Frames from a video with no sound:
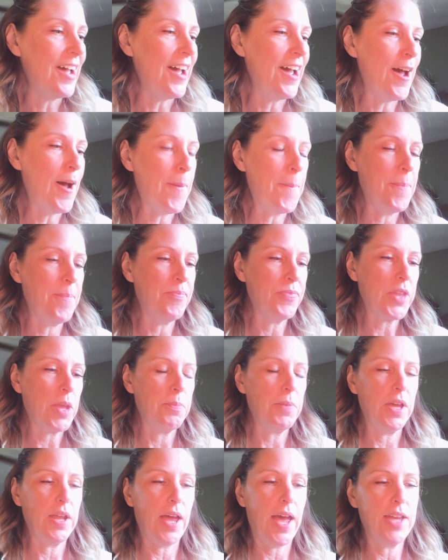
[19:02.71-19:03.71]

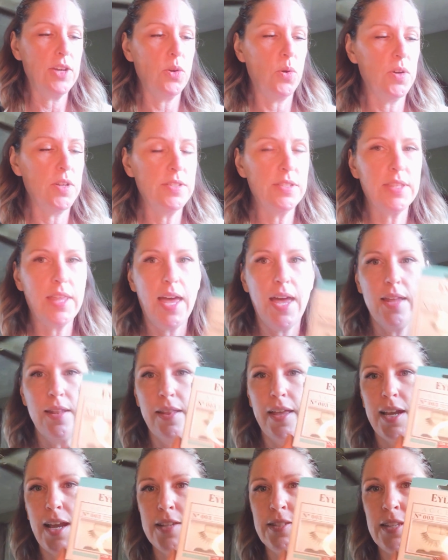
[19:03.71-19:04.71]
But I noticed
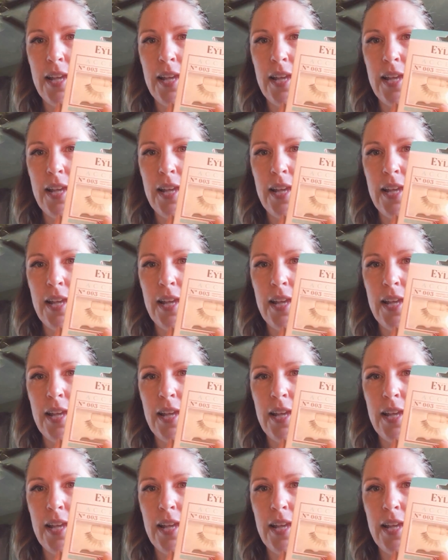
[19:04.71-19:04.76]
that, like I